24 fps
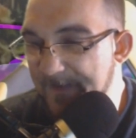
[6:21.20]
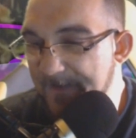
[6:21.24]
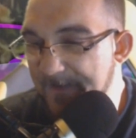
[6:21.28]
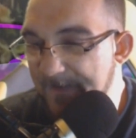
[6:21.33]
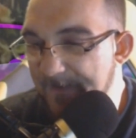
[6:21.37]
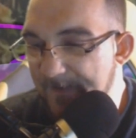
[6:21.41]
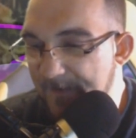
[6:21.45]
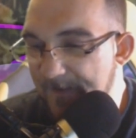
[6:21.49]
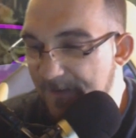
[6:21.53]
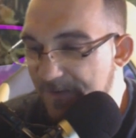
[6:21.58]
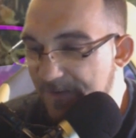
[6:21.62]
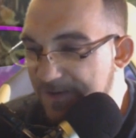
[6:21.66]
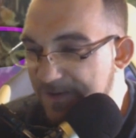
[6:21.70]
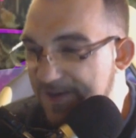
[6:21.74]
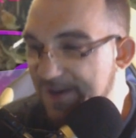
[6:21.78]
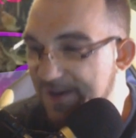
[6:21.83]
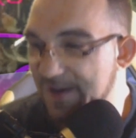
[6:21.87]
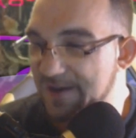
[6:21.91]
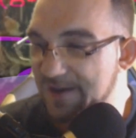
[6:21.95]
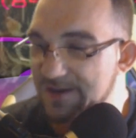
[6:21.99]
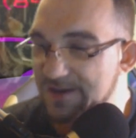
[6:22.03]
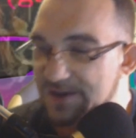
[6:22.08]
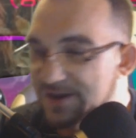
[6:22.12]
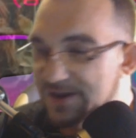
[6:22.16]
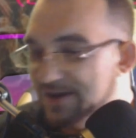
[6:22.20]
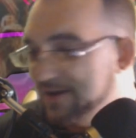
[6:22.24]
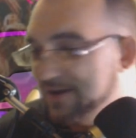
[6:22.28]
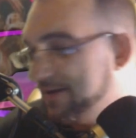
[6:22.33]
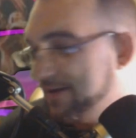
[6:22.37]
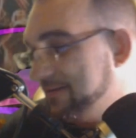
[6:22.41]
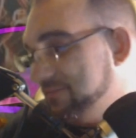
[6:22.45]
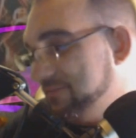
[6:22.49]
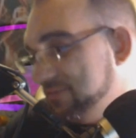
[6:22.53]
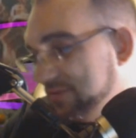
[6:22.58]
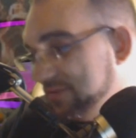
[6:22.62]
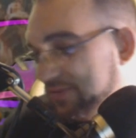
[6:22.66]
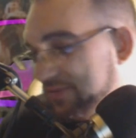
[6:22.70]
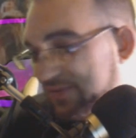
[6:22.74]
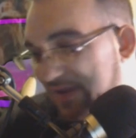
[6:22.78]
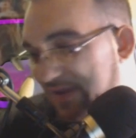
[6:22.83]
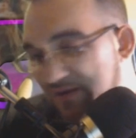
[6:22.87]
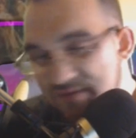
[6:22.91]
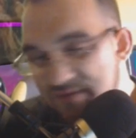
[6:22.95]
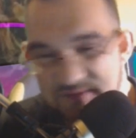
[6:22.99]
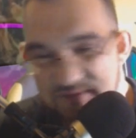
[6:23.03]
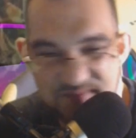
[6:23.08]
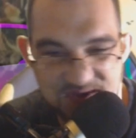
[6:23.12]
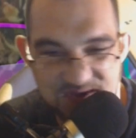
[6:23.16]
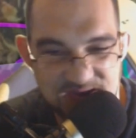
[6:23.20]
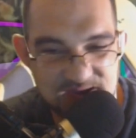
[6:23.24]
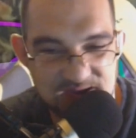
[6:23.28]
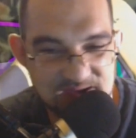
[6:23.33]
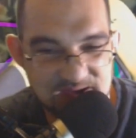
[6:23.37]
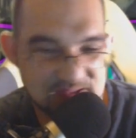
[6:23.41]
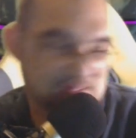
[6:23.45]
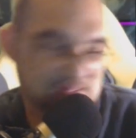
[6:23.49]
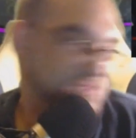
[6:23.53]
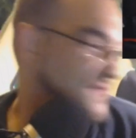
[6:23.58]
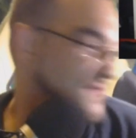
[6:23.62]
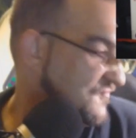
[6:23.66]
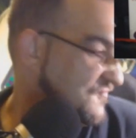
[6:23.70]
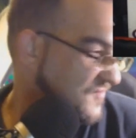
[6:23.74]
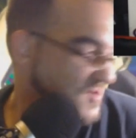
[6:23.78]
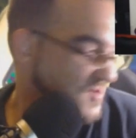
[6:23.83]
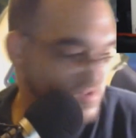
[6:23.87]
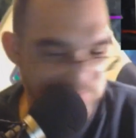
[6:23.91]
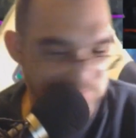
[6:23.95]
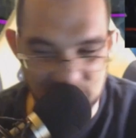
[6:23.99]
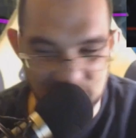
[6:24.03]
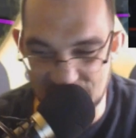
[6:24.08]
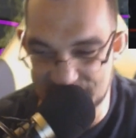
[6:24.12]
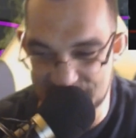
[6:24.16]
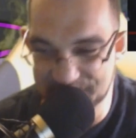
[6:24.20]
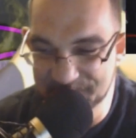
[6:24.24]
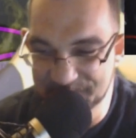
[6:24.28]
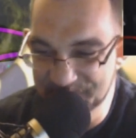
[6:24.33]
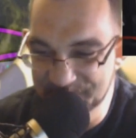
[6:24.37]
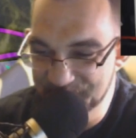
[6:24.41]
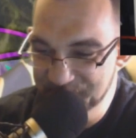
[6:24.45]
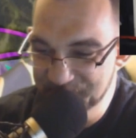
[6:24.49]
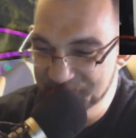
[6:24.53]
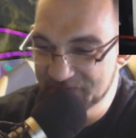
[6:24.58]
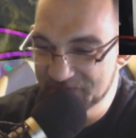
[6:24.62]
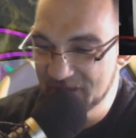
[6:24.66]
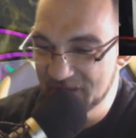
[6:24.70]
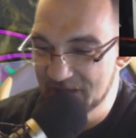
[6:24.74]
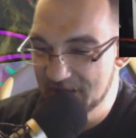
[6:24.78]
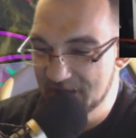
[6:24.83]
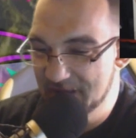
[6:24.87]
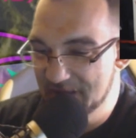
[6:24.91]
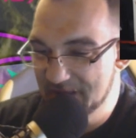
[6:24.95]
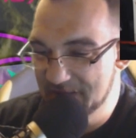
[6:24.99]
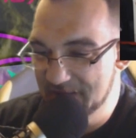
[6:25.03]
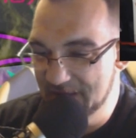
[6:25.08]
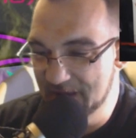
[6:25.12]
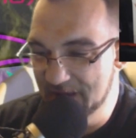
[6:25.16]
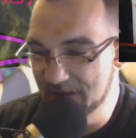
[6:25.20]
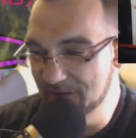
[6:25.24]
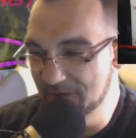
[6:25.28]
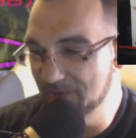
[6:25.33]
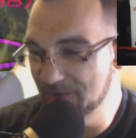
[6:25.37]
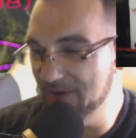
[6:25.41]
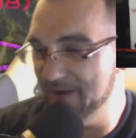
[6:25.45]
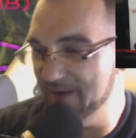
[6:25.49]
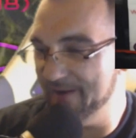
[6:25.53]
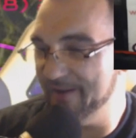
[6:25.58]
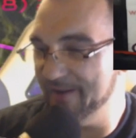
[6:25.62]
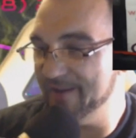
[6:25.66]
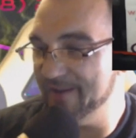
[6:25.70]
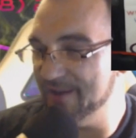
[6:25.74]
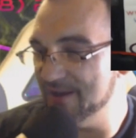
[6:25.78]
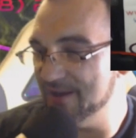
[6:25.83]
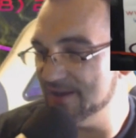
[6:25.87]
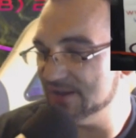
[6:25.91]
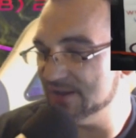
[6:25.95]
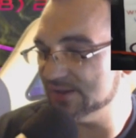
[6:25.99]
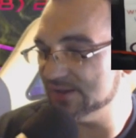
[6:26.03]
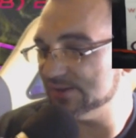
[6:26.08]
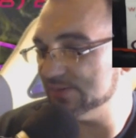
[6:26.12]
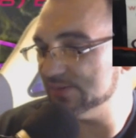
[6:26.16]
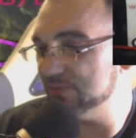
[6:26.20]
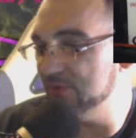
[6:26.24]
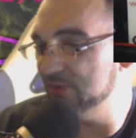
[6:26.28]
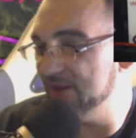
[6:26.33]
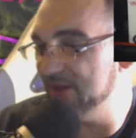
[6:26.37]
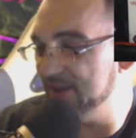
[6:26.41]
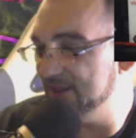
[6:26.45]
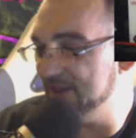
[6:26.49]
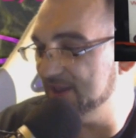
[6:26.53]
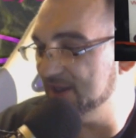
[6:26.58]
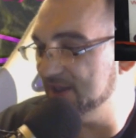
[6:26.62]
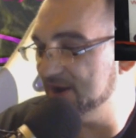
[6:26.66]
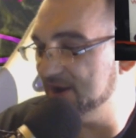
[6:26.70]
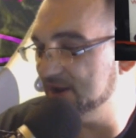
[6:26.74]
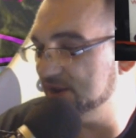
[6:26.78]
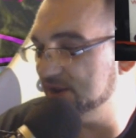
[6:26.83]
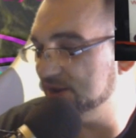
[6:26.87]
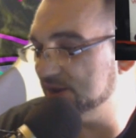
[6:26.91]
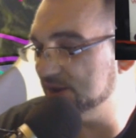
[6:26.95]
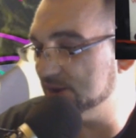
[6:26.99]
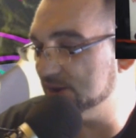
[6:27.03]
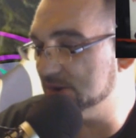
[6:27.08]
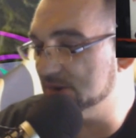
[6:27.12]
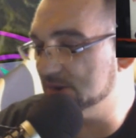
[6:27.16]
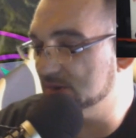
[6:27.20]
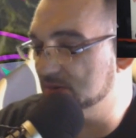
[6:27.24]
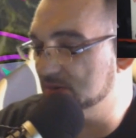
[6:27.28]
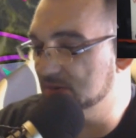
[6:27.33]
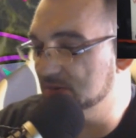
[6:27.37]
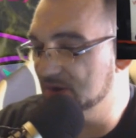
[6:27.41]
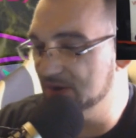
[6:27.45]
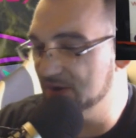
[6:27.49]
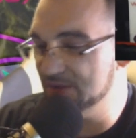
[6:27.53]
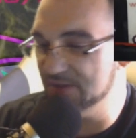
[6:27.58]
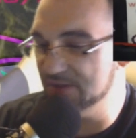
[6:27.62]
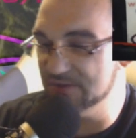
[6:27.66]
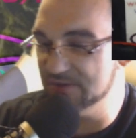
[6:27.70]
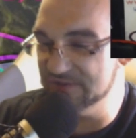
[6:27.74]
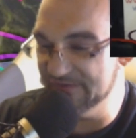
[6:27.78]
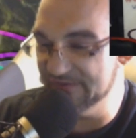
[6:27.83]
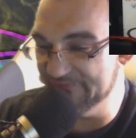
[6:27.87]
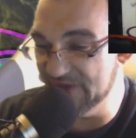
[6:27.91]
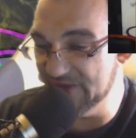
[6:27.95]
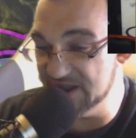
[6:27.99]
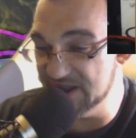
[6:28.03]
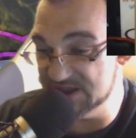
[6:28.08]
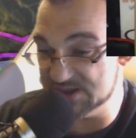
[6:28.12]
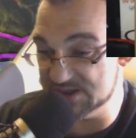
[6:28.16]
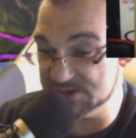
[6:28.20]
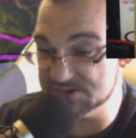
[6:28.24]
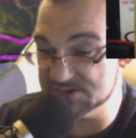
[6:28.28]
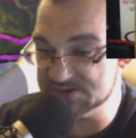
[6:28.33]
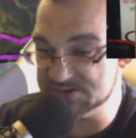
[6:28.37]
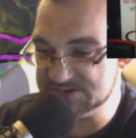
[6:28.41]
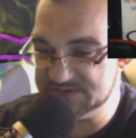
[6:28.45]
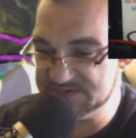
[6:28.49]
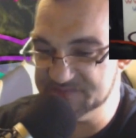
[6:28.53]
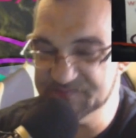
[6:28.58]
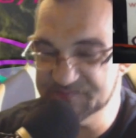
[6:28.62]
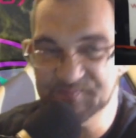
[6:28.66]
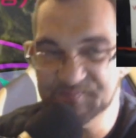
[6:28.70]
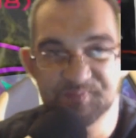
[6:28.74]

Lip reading: Okay, that would be the first part. Now, I guess we can get into devices.